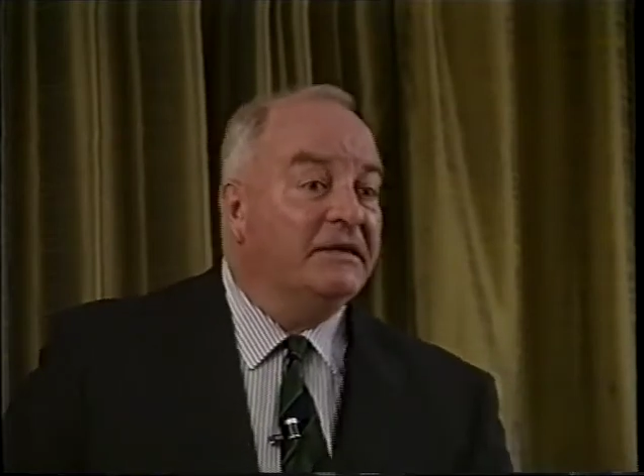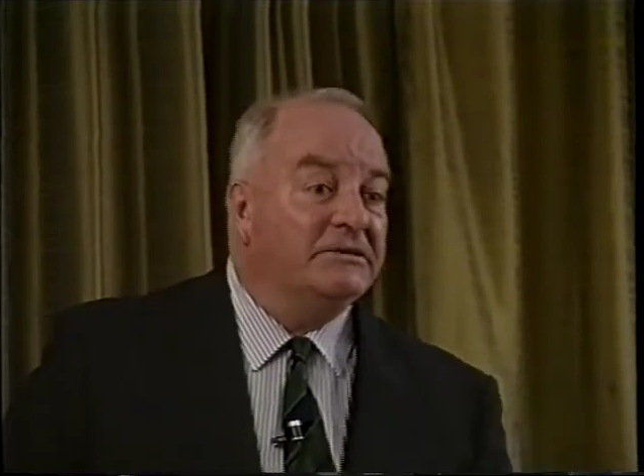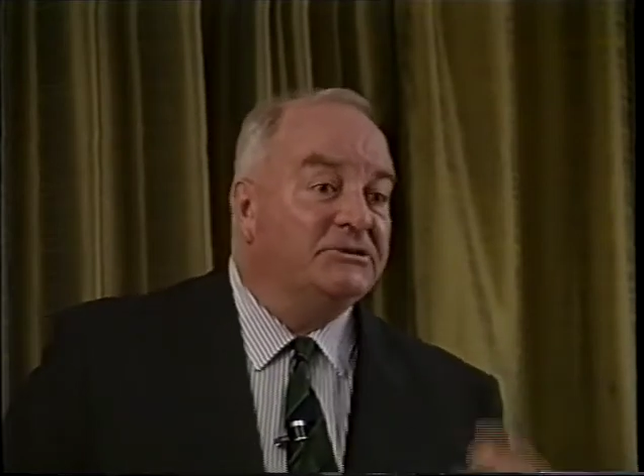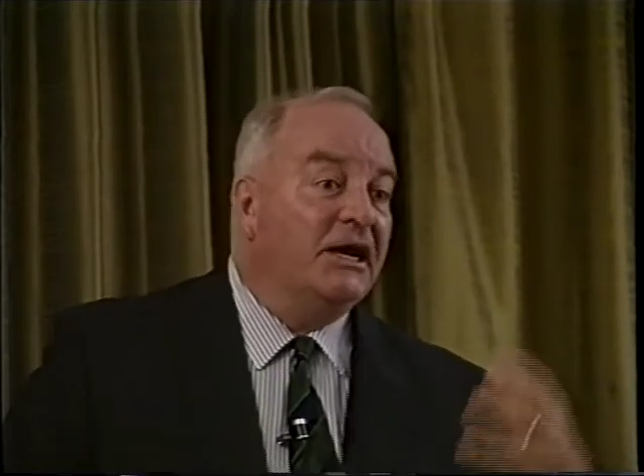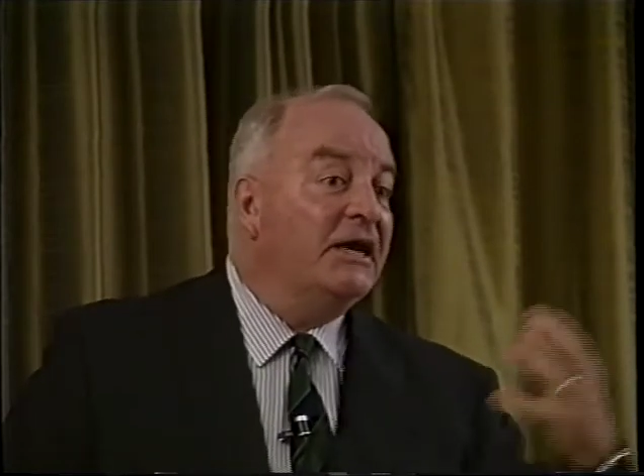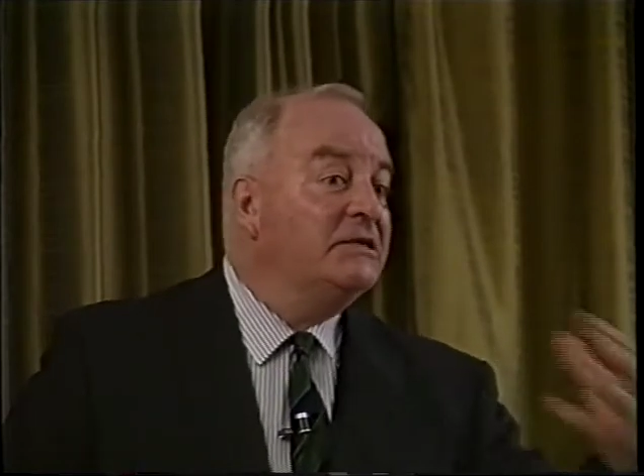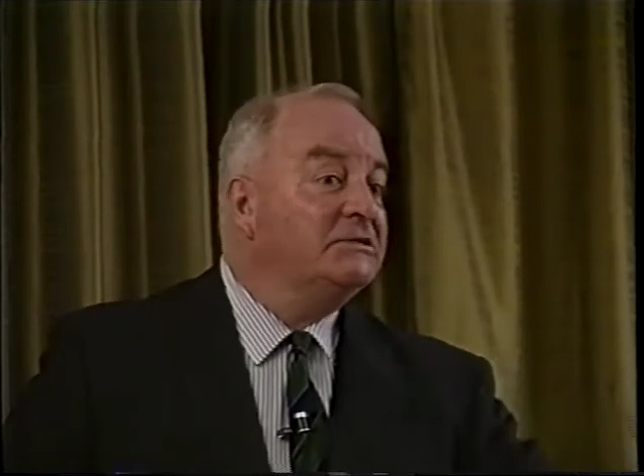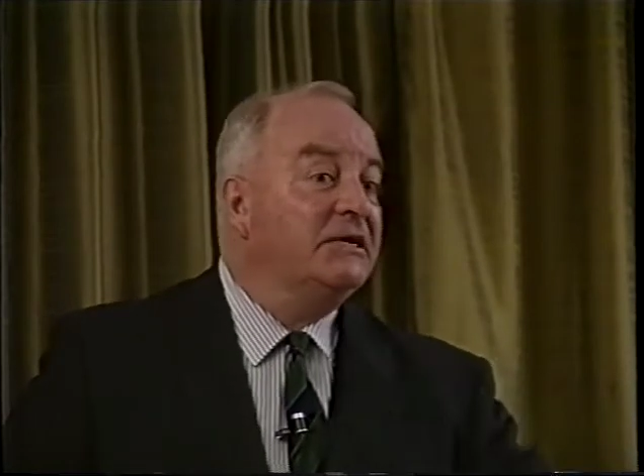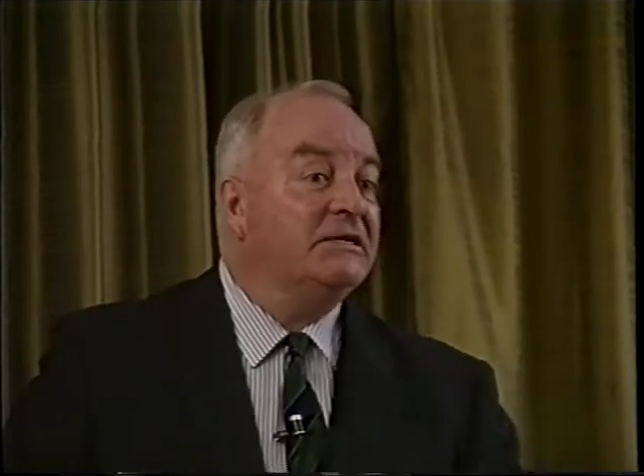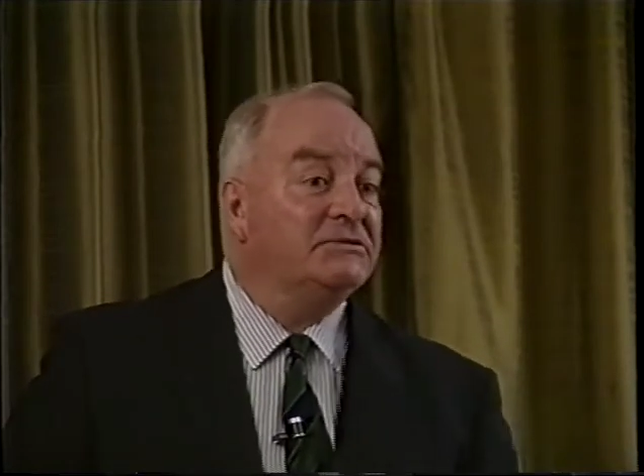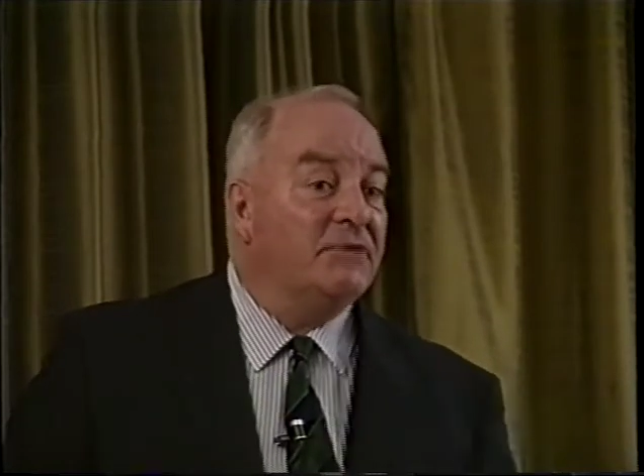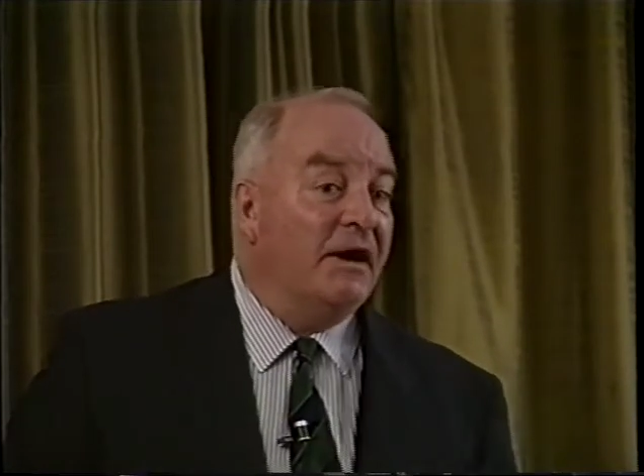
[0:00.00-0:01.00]
and can
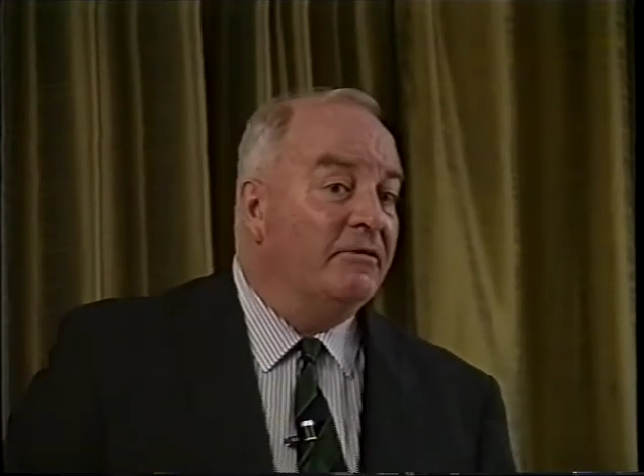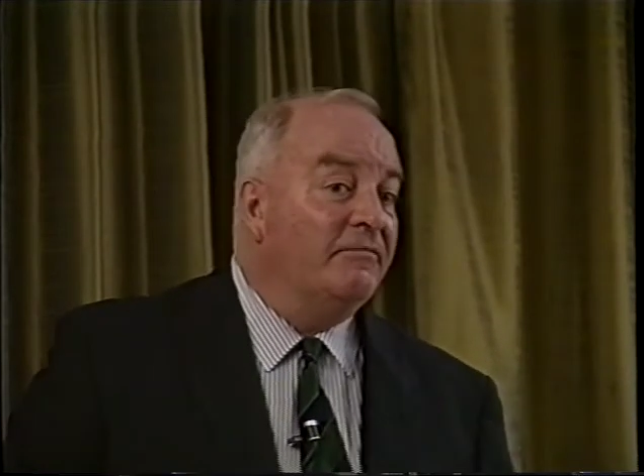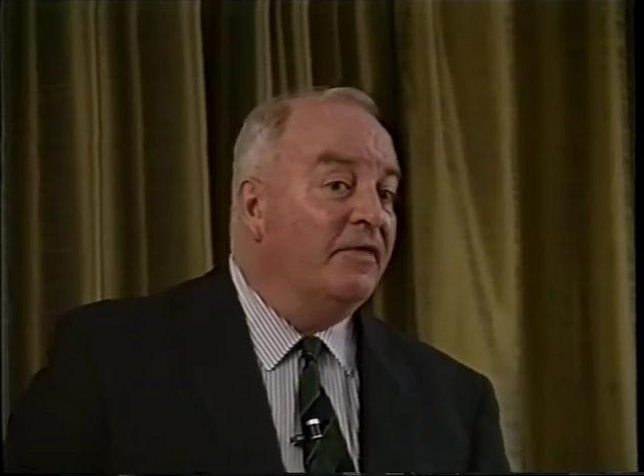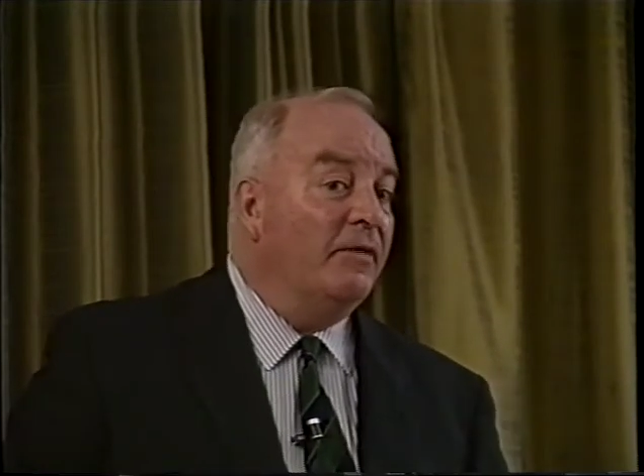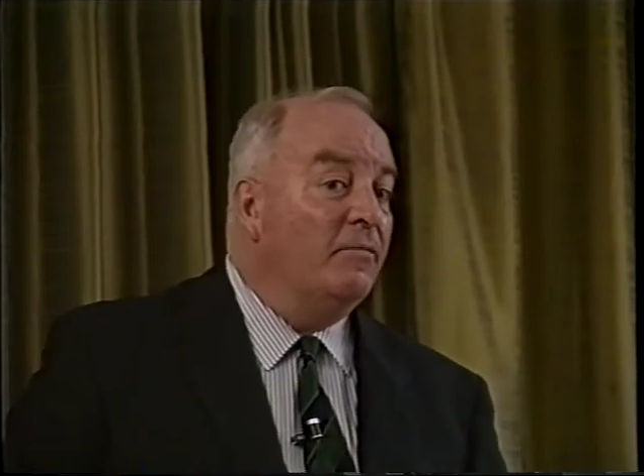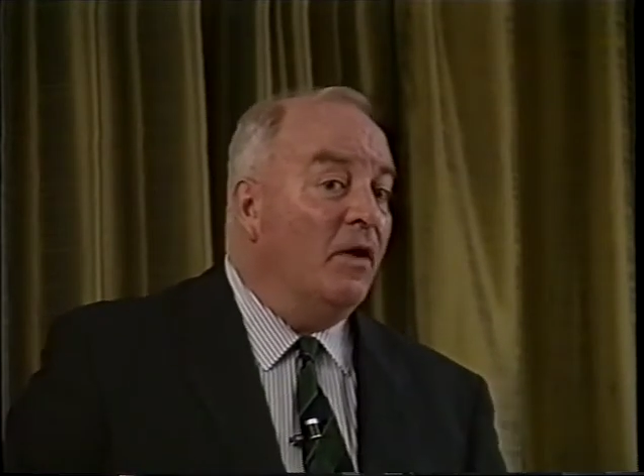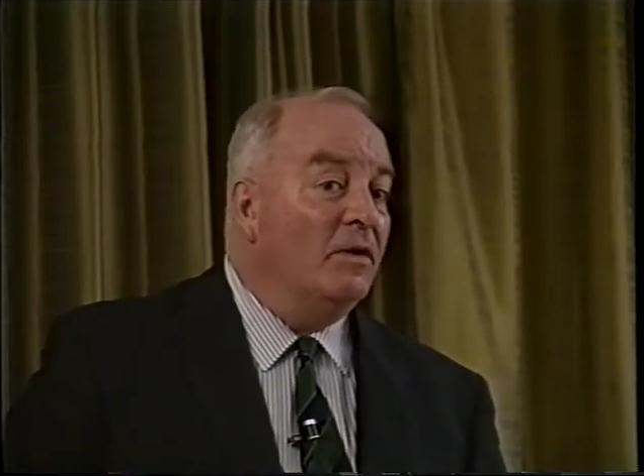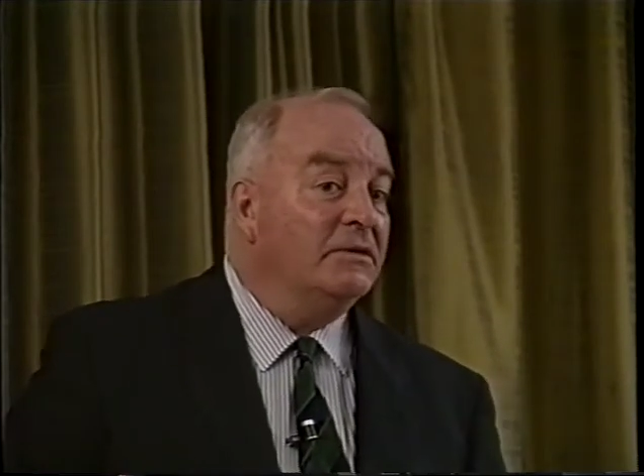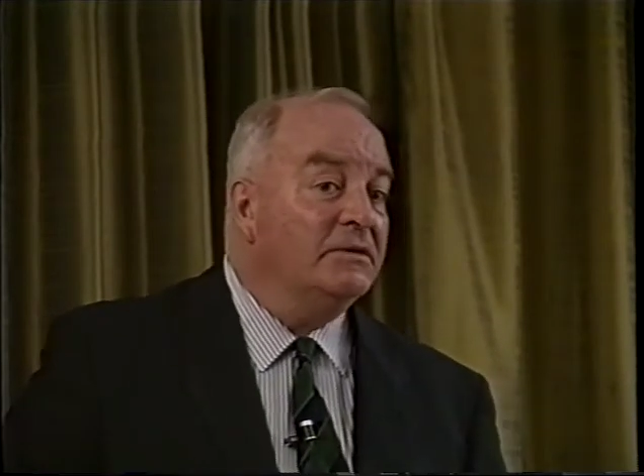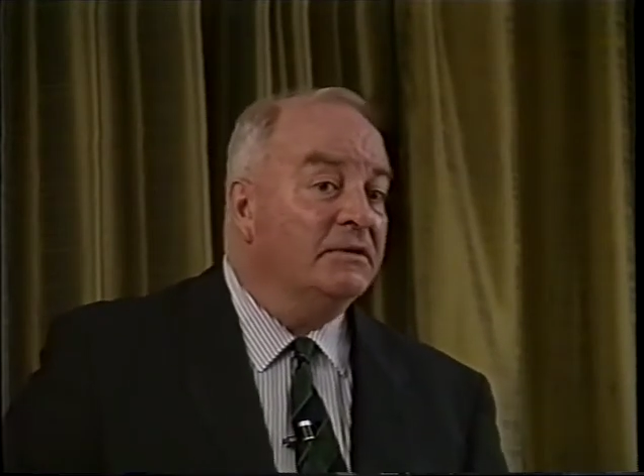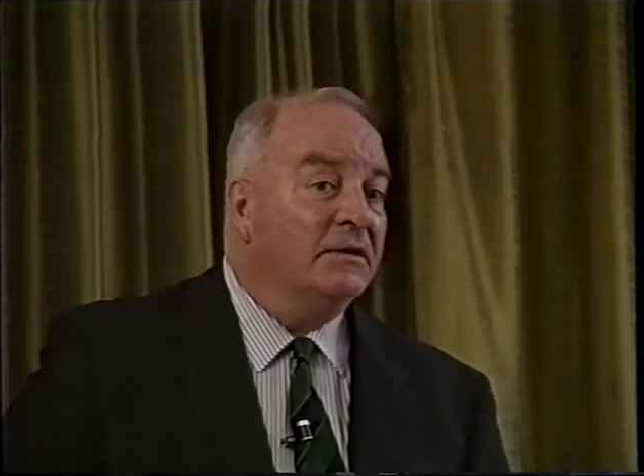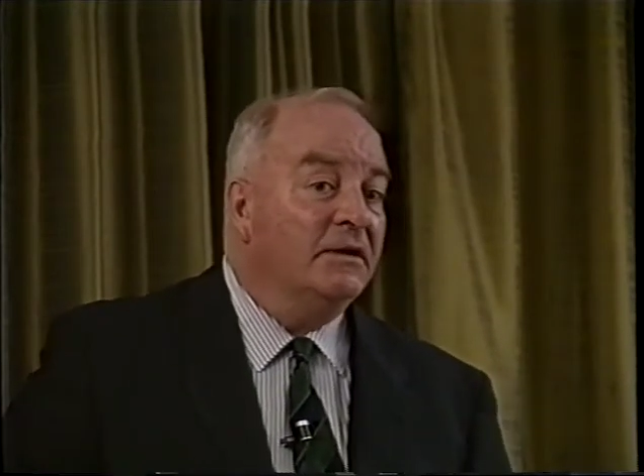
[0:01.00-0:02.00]
change things round if they
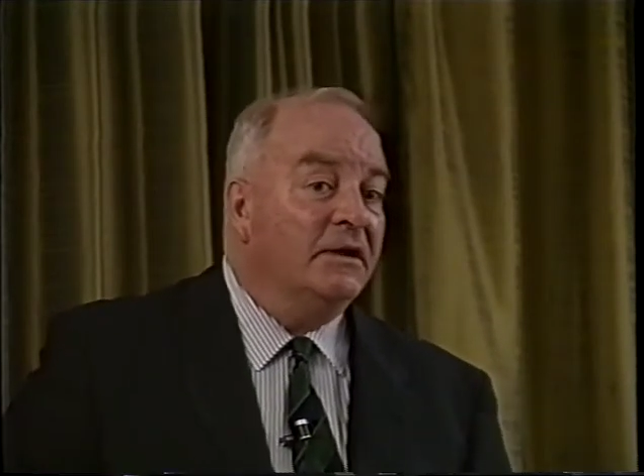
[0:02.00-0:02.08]
want,